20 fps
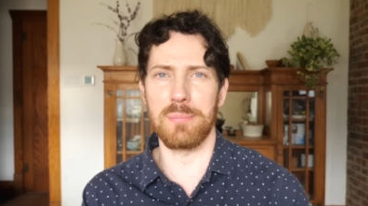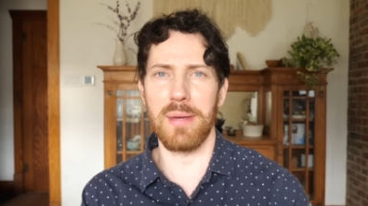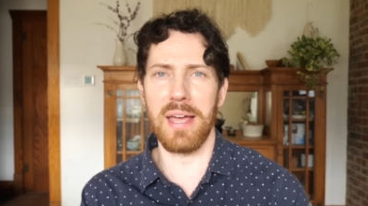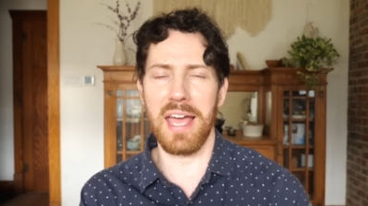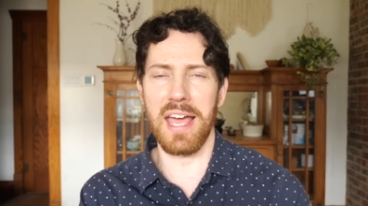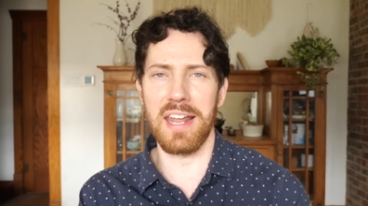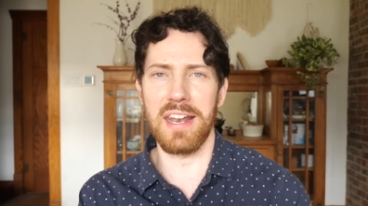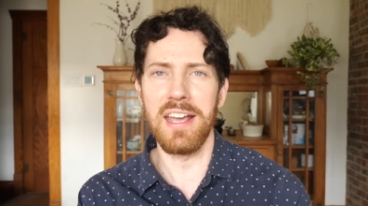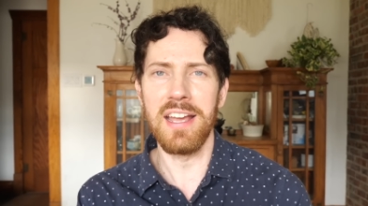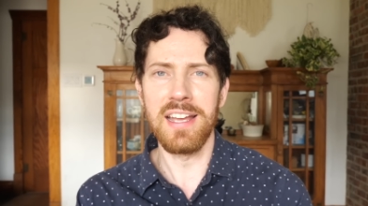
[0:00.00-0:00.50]

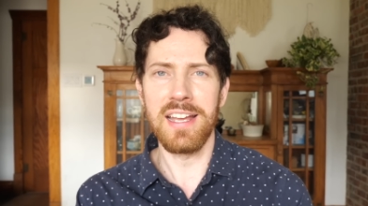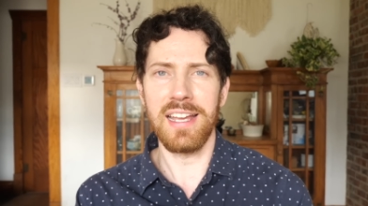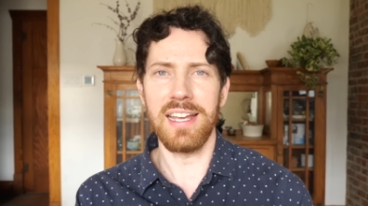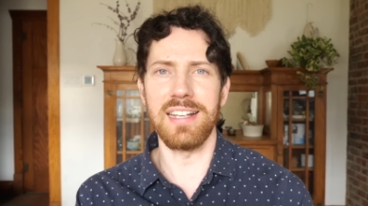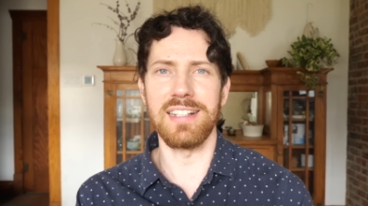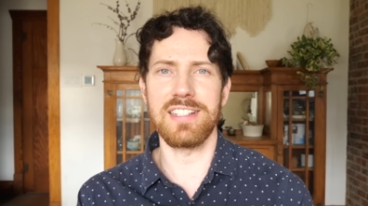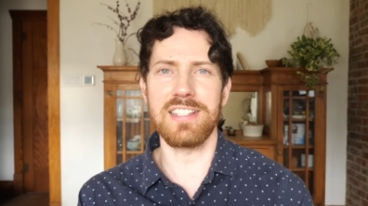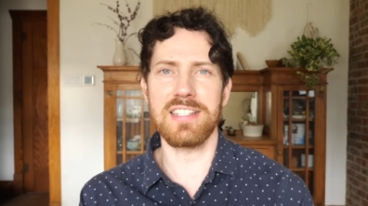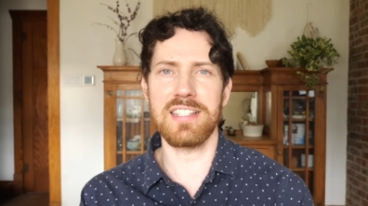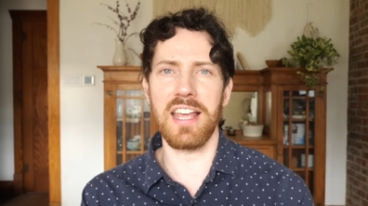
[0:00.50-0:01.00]
mad,
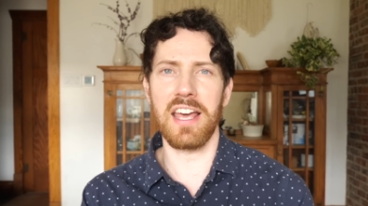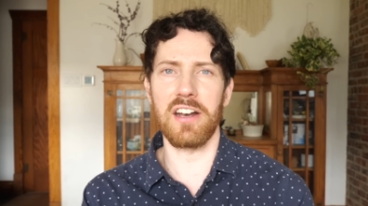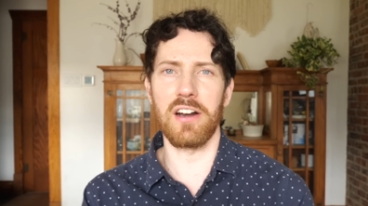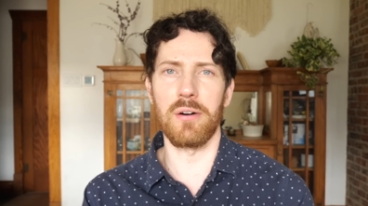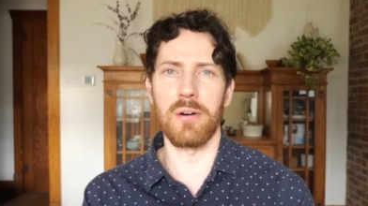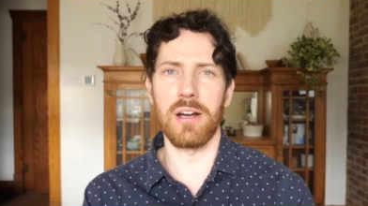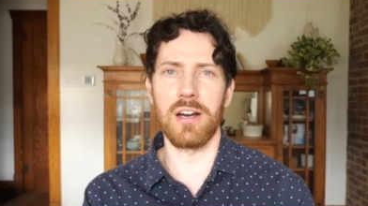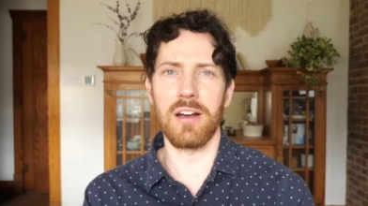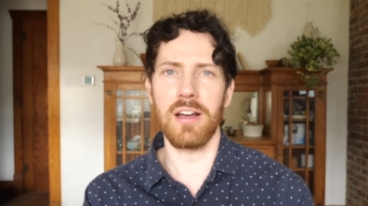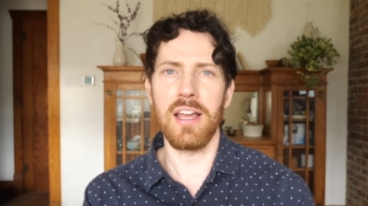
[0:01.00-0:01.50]

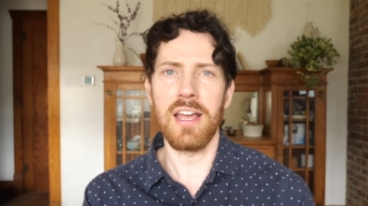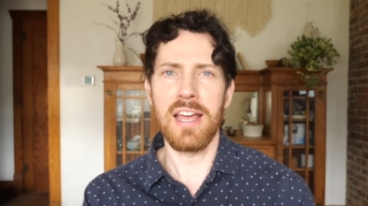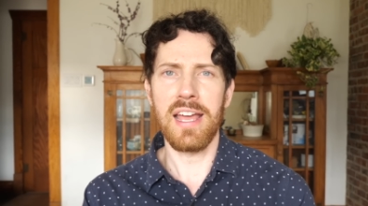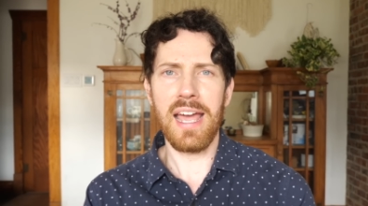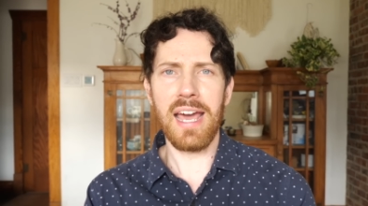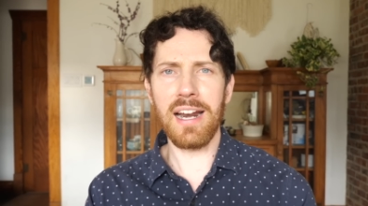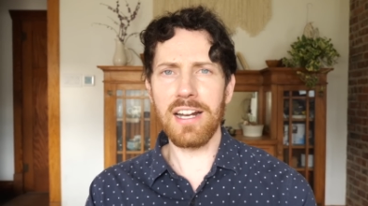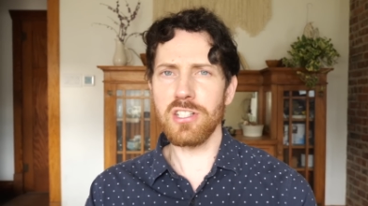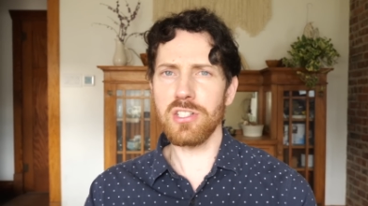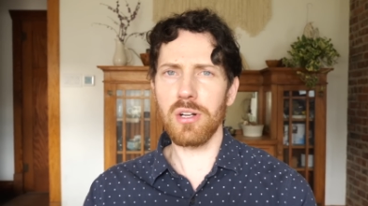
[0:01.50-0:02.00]
etc.
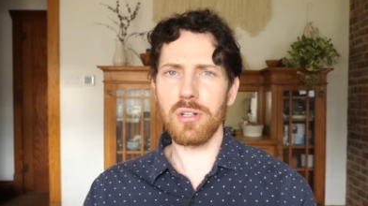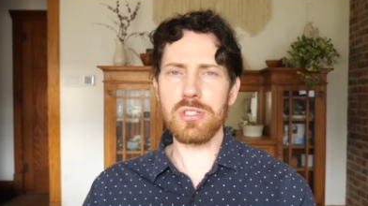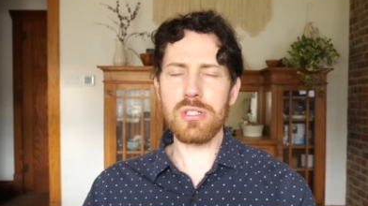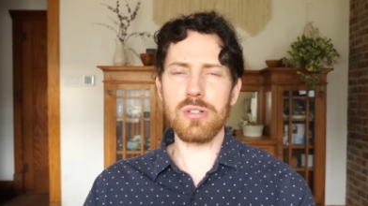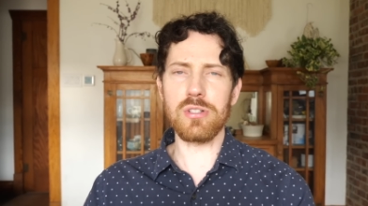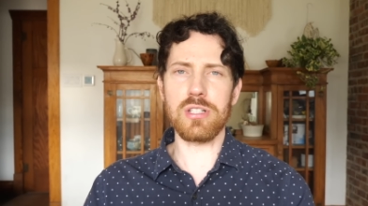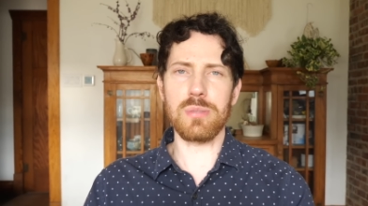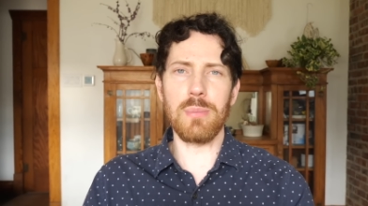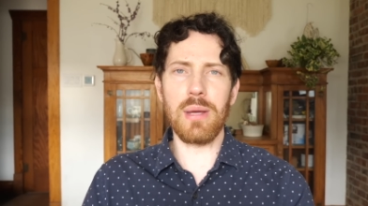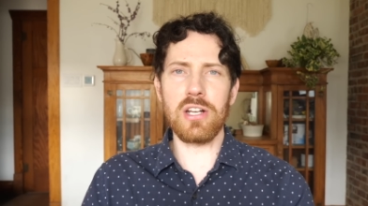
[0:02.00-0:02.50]
And I should
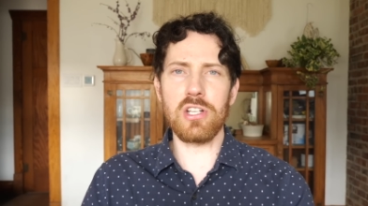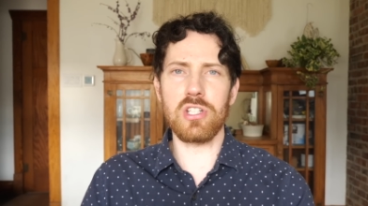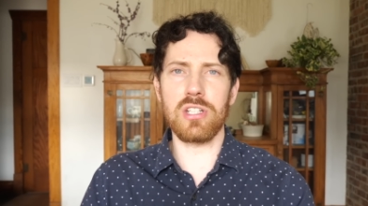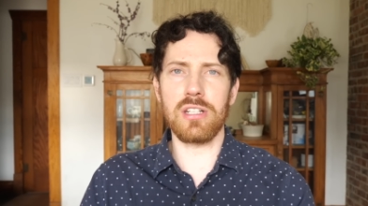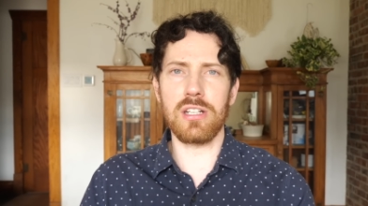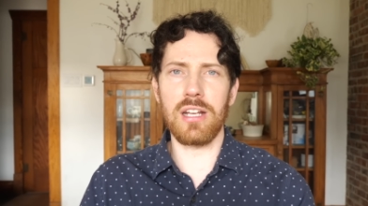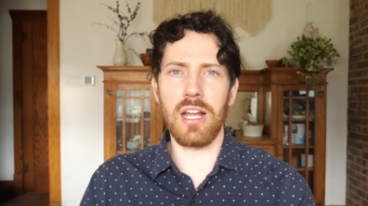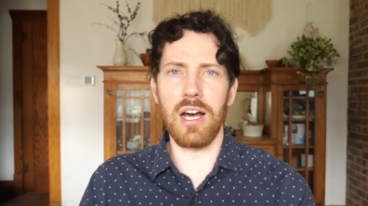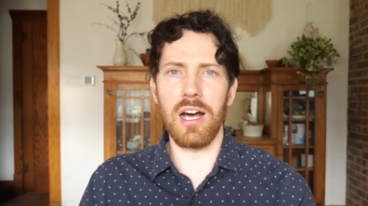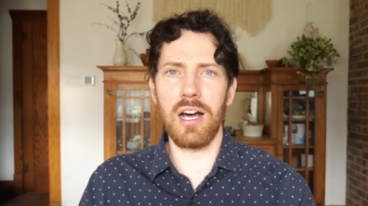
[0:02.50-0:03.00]
also just mention,